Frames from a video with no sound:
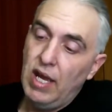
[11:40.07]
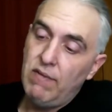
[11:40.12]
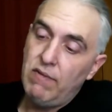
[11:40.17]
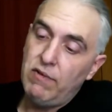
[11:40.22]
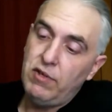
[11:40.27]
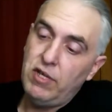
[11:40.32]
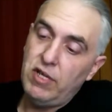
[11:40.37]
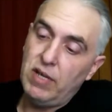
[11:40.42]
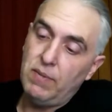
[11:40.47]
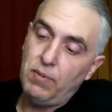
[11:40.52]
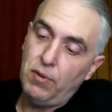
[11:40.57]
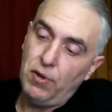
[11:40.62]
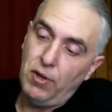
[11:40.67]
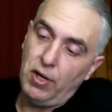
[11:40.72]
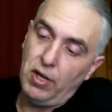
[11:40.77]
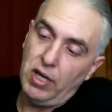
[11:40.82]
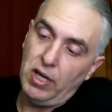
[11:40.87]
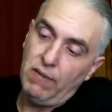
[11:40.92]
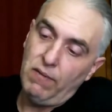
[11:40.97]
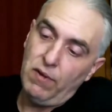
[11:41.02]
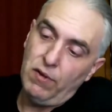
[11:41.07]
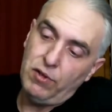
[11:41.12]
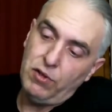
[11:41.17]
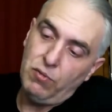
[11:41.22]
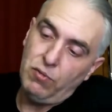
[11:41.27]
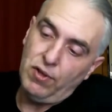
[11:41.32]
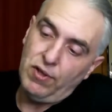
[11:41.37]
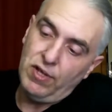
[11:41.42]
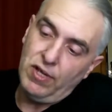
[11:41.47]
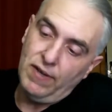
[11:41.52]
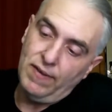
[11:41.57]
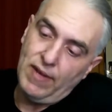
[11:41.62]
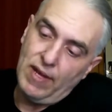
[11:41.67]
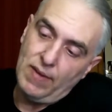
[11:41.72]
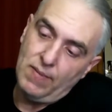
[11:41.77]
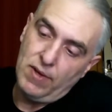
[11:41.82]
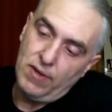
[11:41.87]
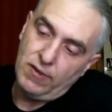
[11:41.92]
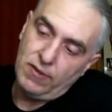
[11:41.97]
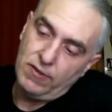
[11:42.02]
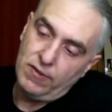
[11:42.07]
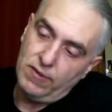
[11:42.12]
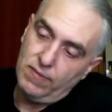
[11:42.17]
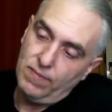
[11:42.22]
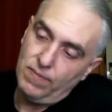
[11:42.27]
Even she did pretty good, even though she wasn't in it that much.